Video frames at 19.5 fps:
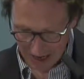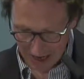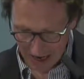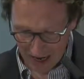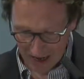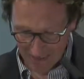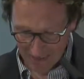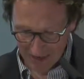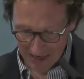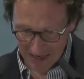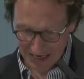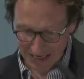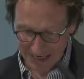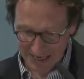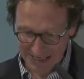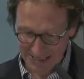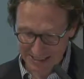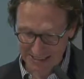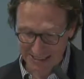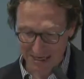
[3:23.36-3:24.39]
I will
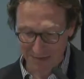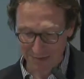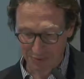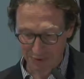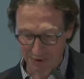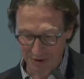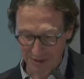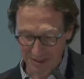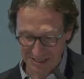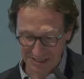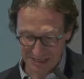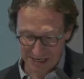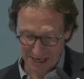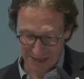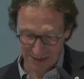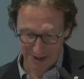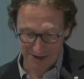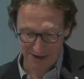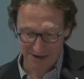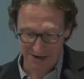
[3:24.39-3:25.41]
list some points that I
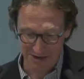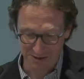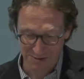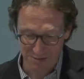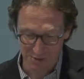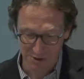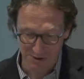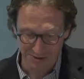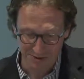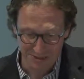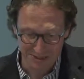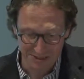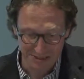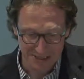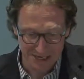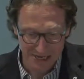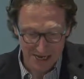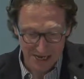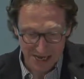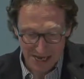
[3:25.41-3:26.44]
think are
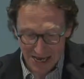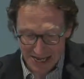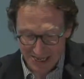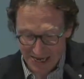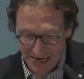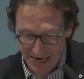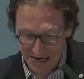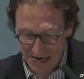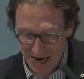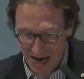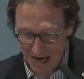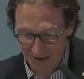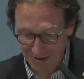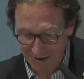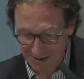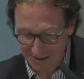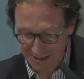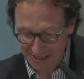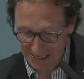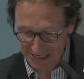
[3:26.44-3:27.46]
important. There are
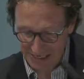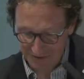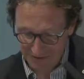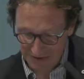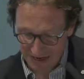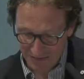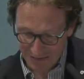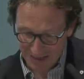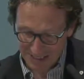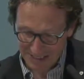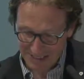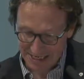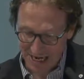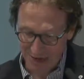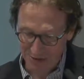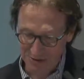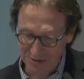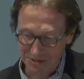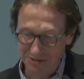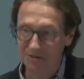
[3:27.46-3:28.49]
others that I will miss
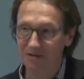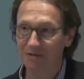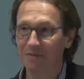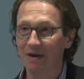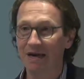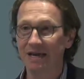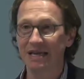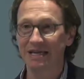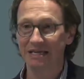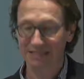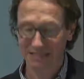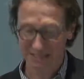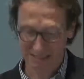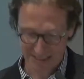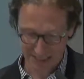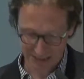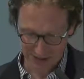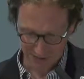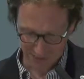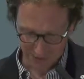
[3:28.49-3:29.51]
out. My
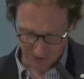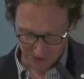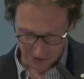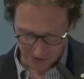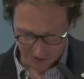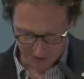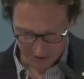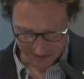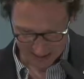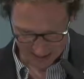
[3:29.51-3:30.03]
list is, of course,